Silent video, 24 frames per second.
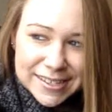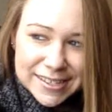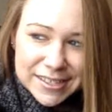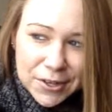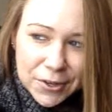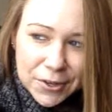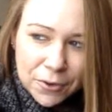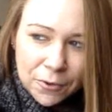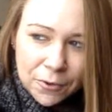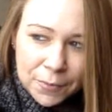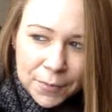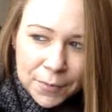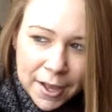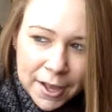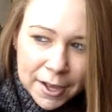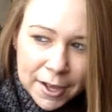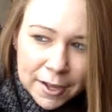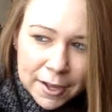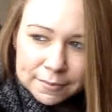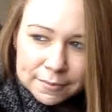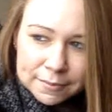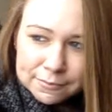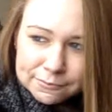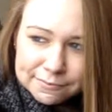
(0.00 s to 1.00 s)
So,
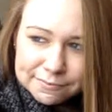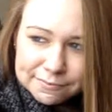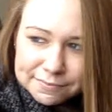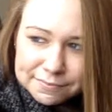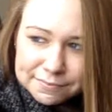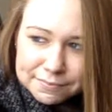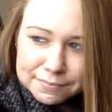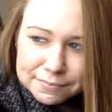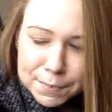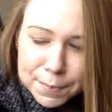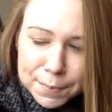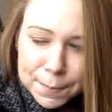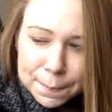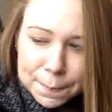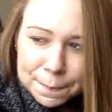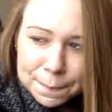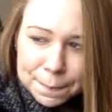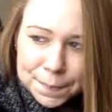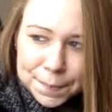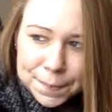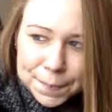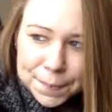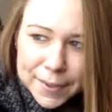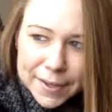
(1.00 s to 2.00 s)

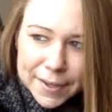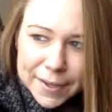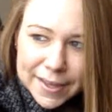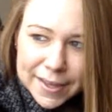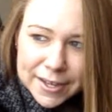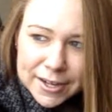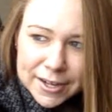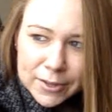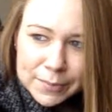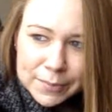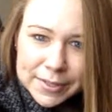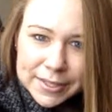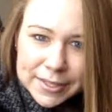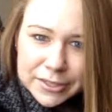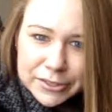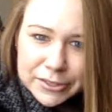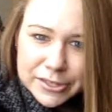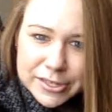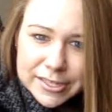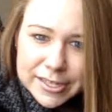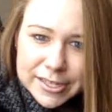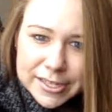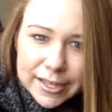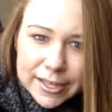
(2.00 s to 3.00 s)
but it'll be
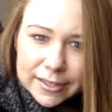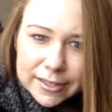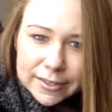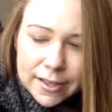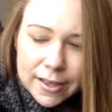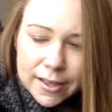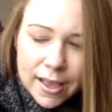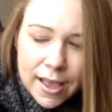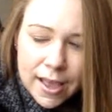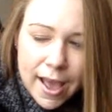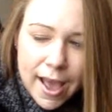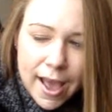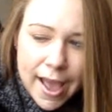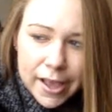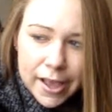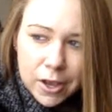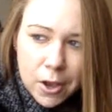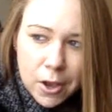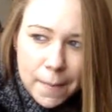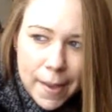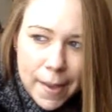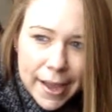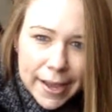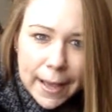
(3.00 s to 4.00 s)
interesting. I
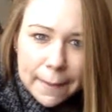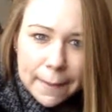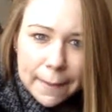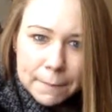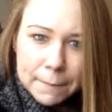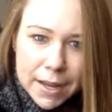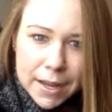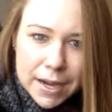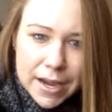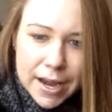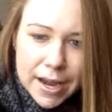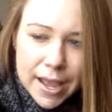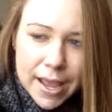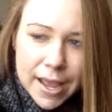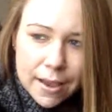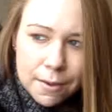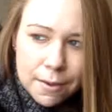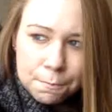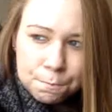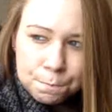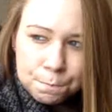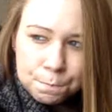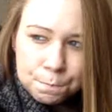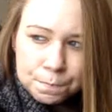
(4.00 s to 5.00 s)
go back on
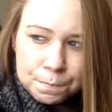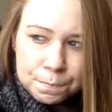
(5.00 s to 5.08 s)
Monday,